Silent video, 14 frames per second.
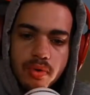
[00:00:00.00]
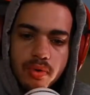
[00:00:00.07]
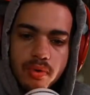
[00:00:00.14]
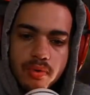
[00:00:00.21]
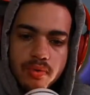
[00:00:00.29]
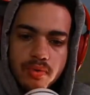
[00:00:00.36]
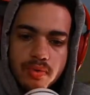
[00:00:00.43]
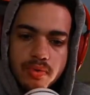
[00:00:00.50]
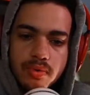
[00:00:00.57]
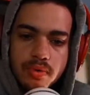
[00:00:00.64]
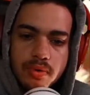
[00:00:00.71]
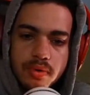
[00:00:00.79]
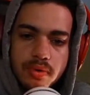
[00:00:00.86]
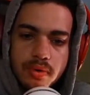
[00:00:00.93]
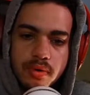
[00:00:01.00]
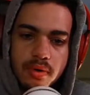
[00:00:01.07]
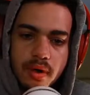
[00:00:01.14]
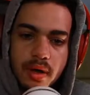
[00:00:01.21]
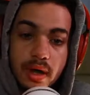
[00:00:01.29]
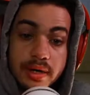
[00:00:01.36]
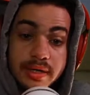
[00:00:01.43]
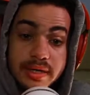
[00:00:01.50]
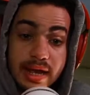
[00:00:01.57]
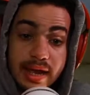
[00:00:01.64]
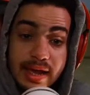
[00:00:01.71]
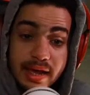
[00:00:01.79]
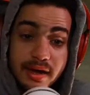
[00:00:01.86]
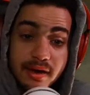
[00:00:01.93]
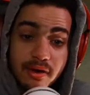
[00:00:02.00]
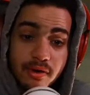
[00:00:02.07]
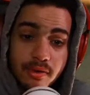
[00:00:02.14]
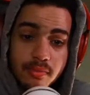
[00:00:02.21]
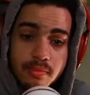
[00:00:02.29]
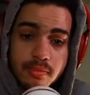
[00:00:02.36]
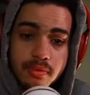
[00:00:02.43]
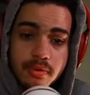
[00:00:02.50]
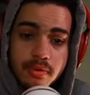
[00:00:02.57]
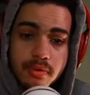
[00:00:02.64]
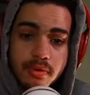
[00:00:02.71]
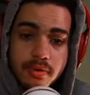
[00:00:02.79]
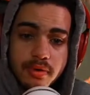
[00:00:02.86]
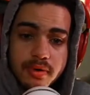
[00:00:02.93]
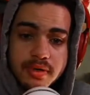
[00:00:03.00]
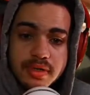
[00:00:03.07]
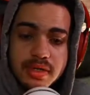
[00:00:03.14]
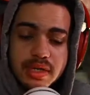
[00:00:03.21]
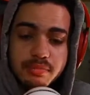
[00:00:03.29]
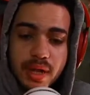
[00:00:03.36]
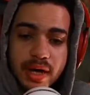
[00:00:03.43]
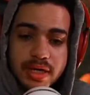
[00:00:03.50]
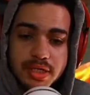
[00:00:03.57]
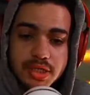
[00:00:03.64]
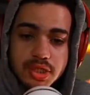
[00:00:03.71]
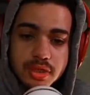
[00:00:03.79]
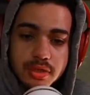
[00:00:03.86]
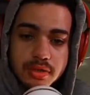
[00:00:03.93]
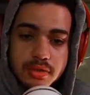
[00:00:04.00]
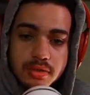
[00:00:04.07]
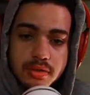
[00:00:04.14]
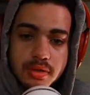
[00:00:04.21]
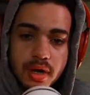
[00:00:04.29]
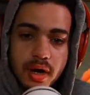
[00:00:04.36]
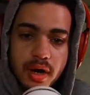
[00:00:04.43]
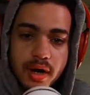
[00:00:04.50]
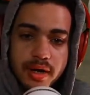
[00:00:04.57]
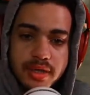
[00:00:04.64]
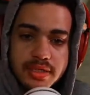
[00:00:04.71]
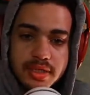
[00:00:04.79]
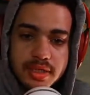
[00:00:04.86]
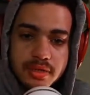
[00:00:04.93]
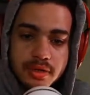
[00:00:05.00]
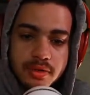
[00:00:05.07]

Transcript: Ooh. Damn! D block shit. Oh, it's in